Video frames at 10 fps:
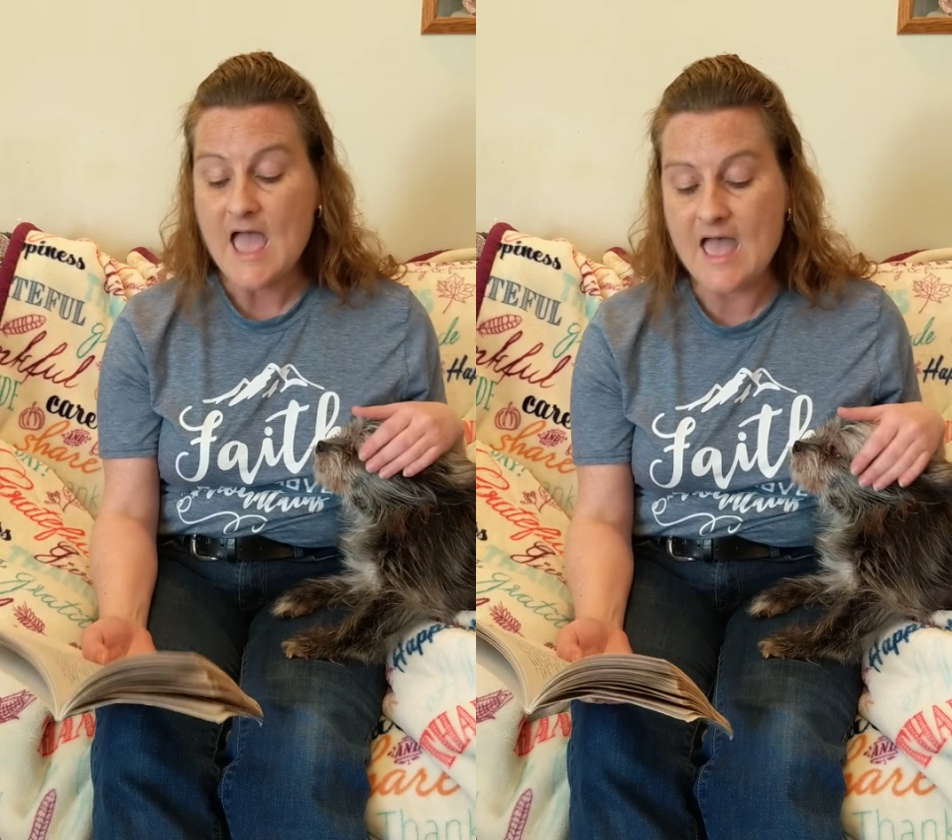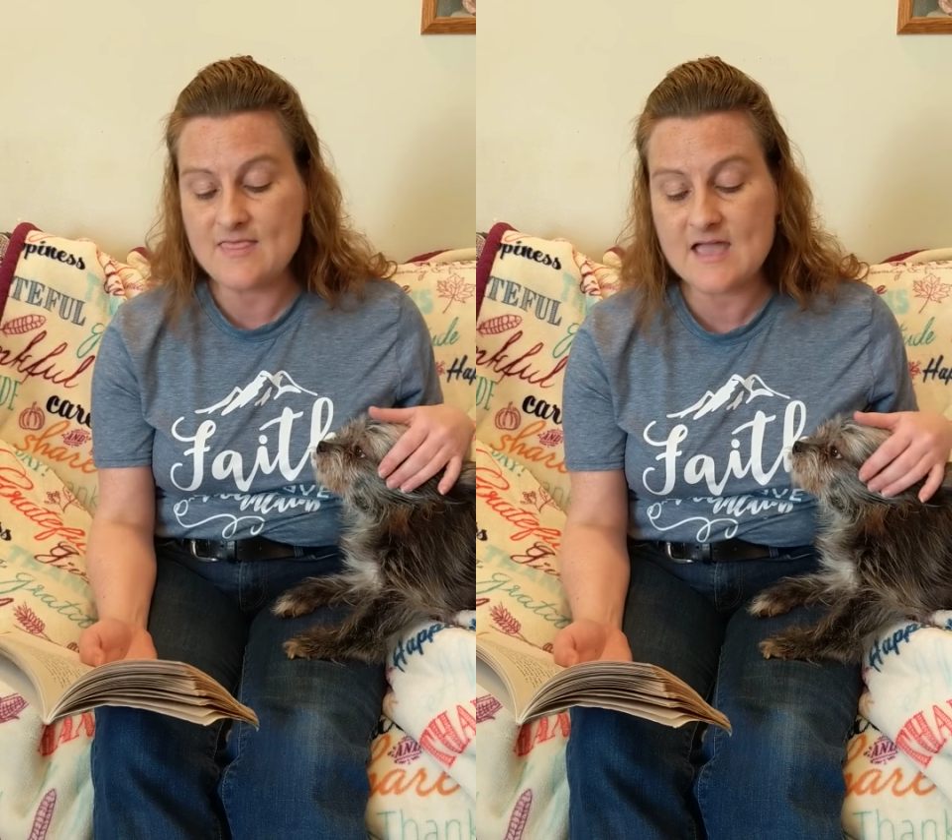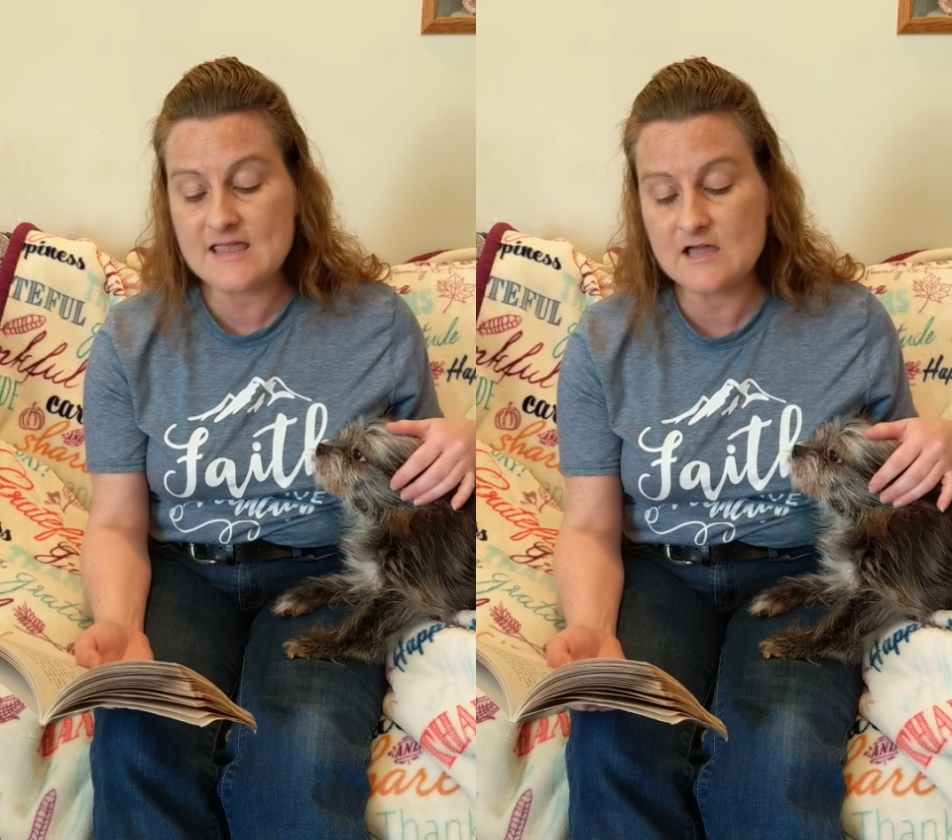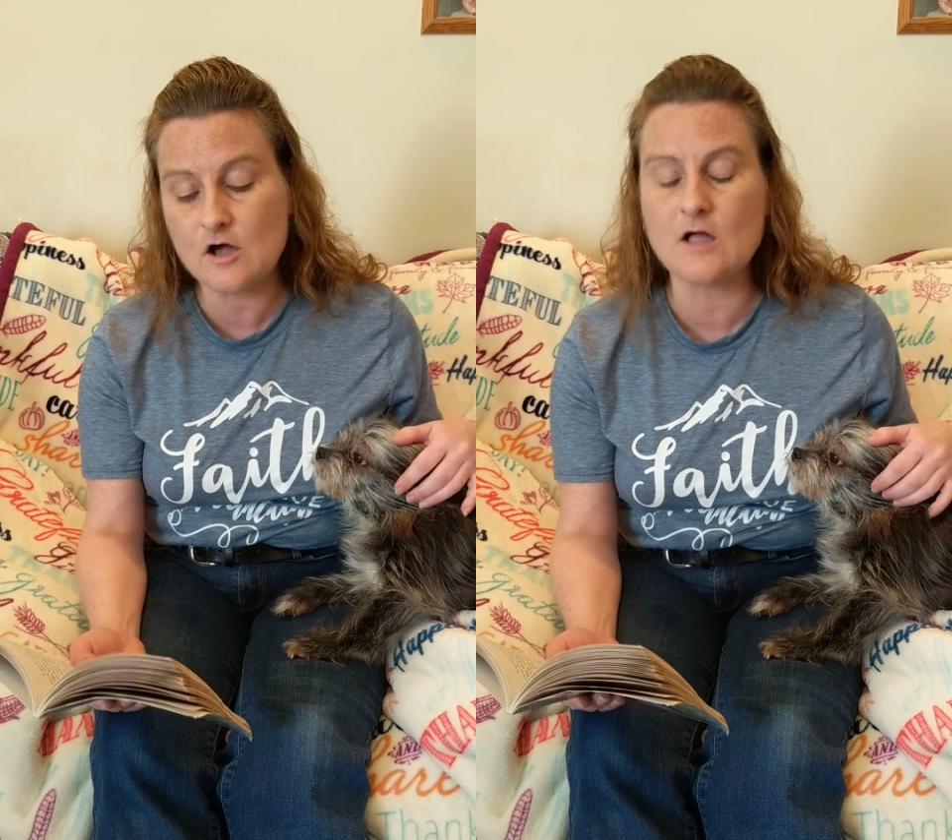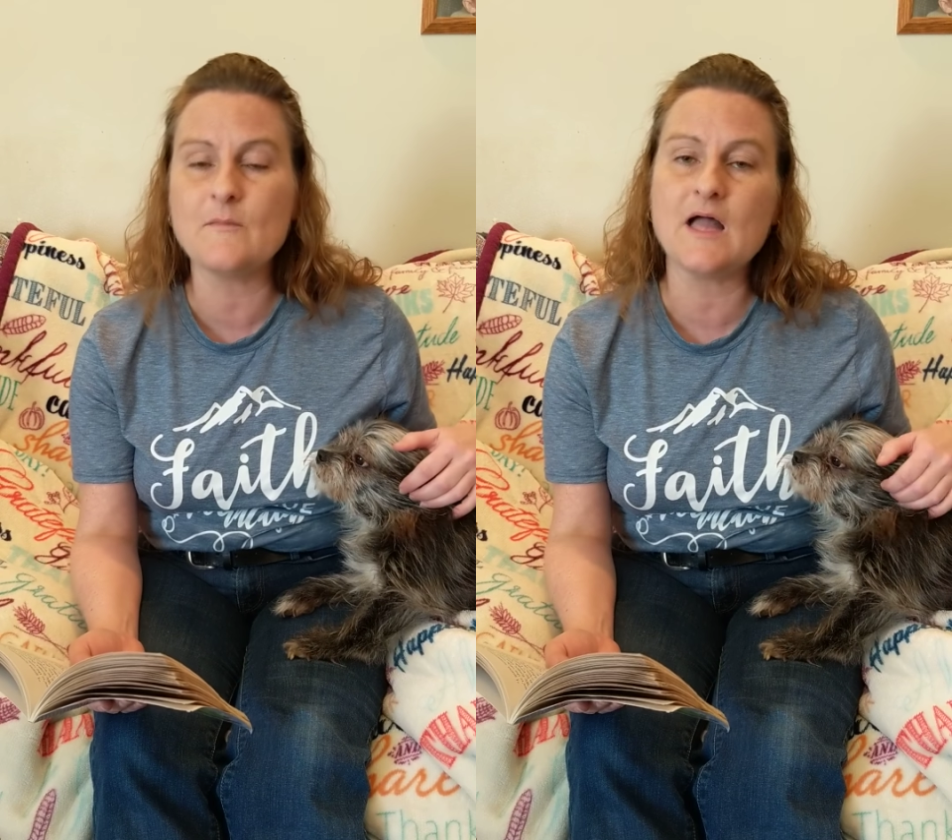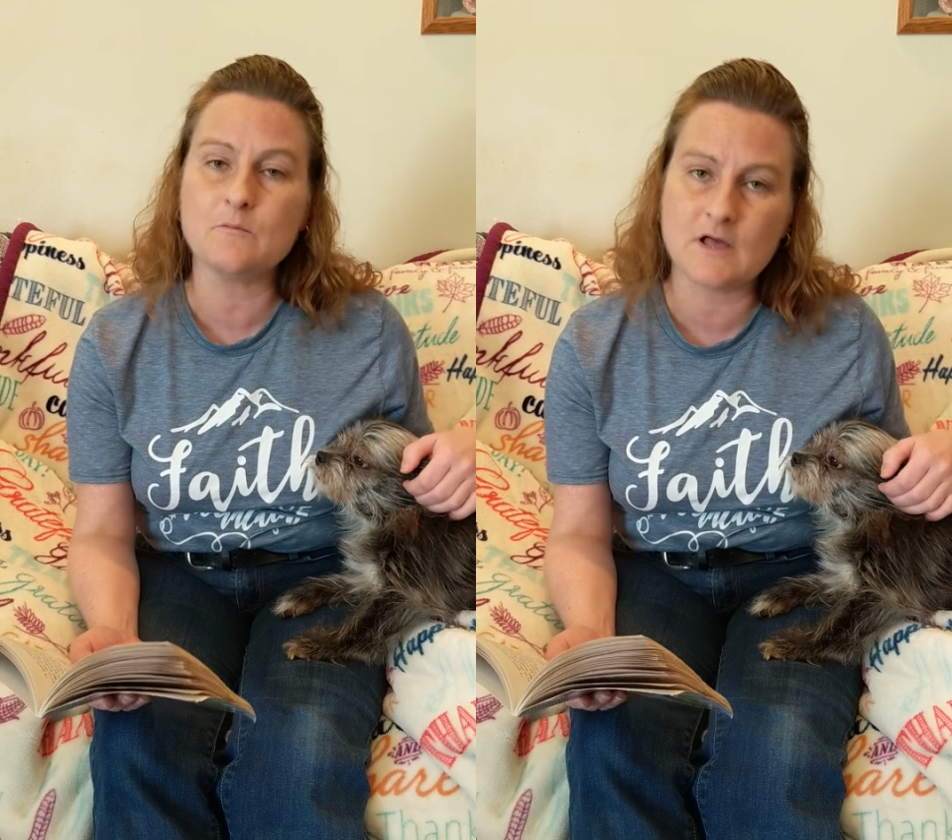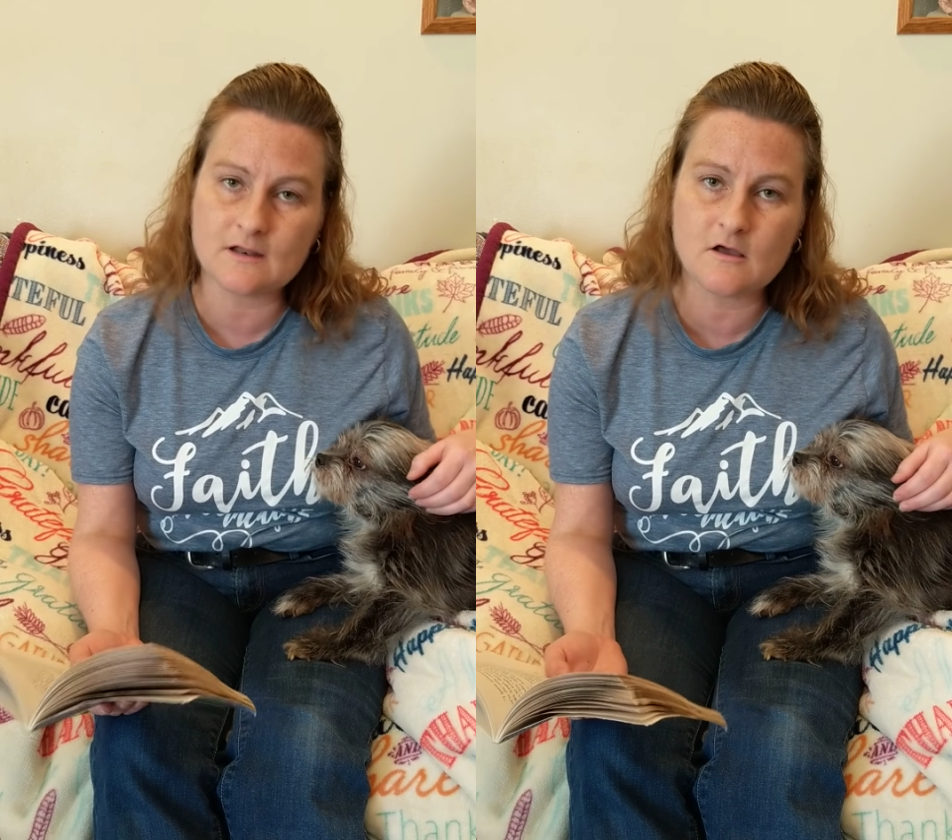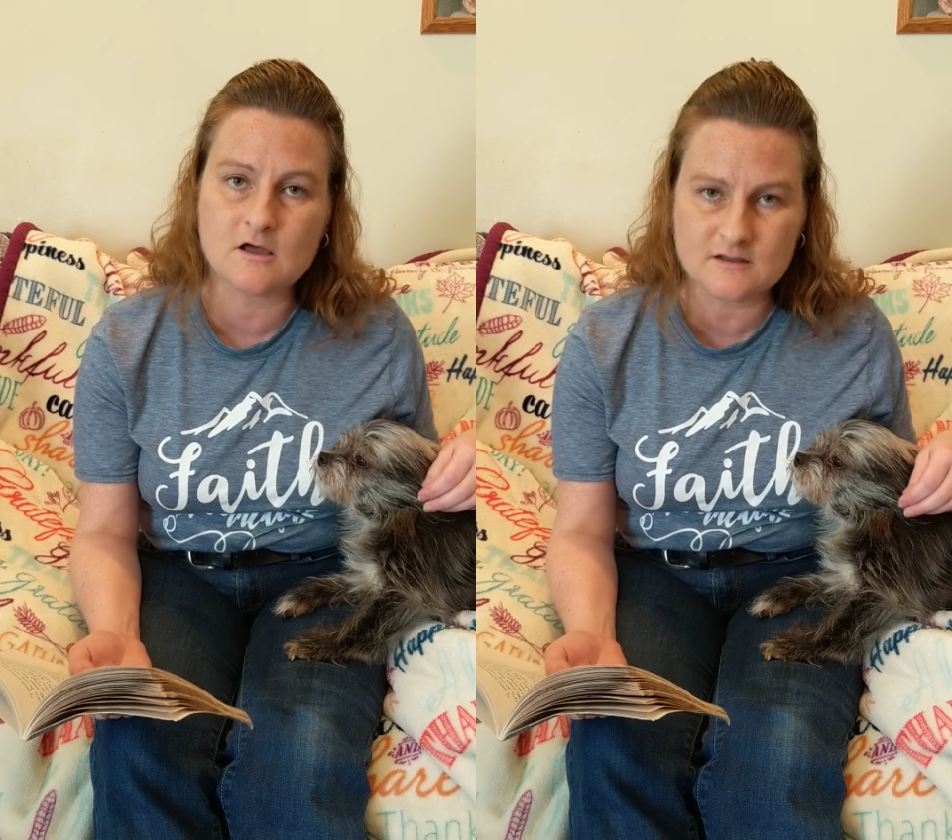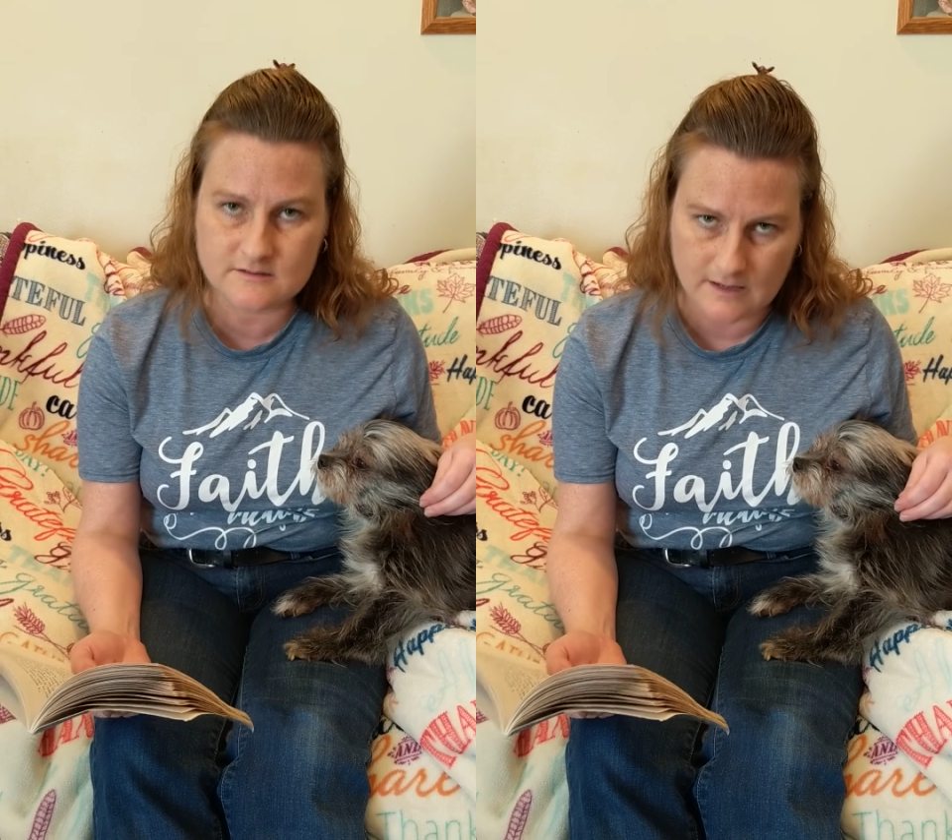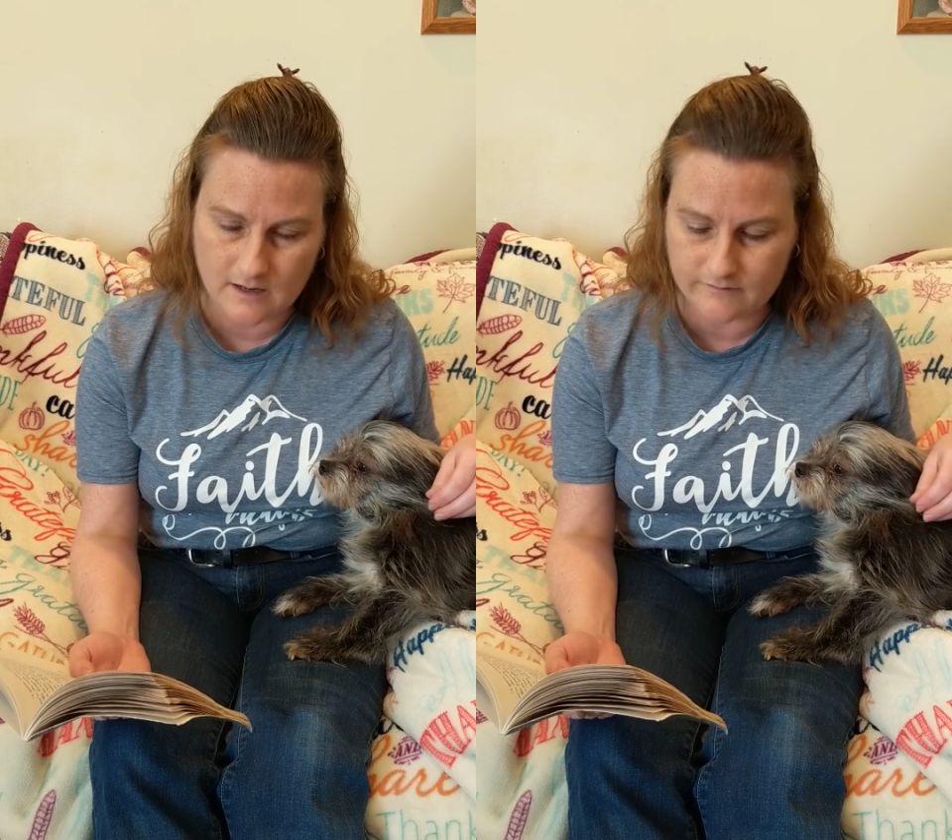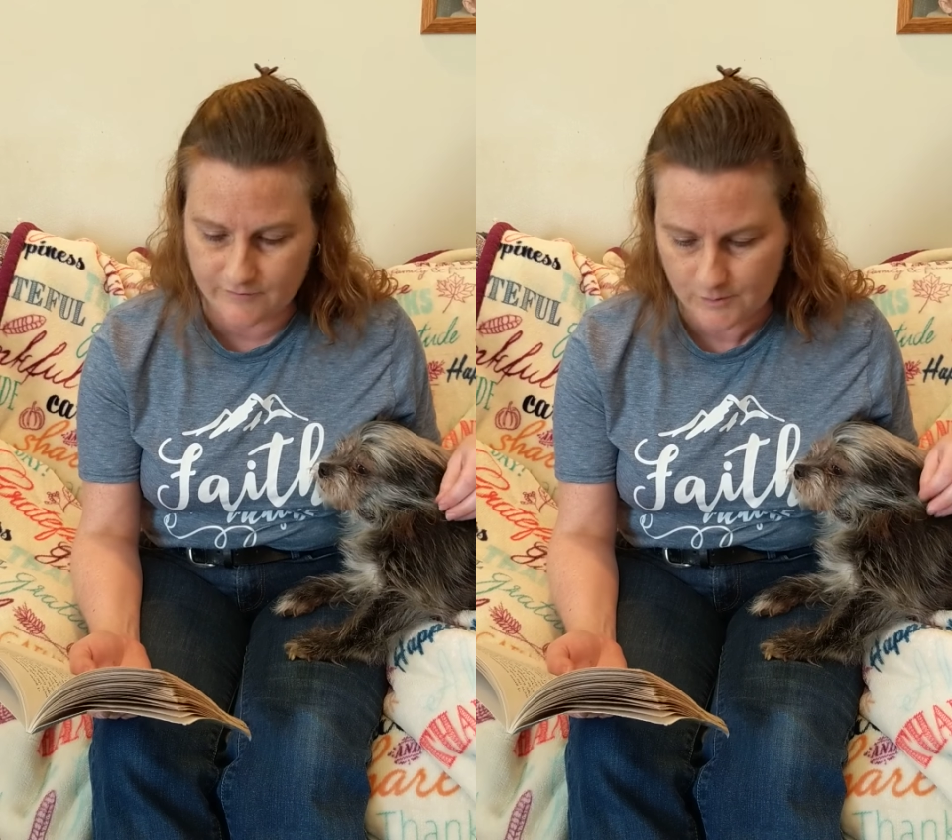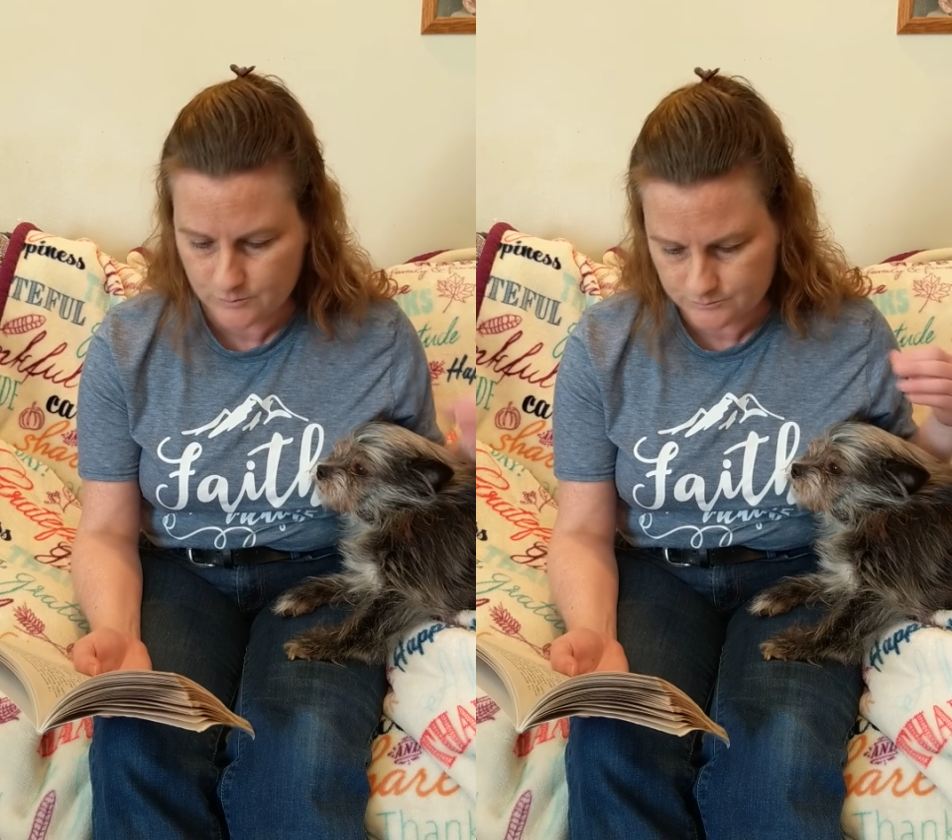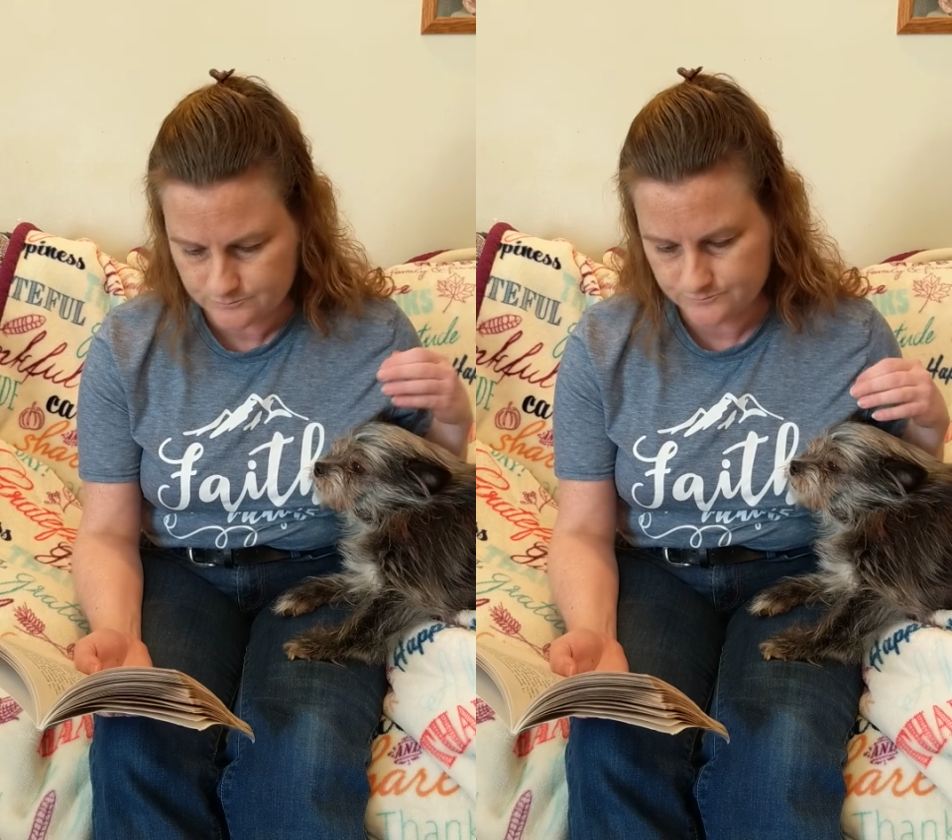and then he called my mother on the telephone.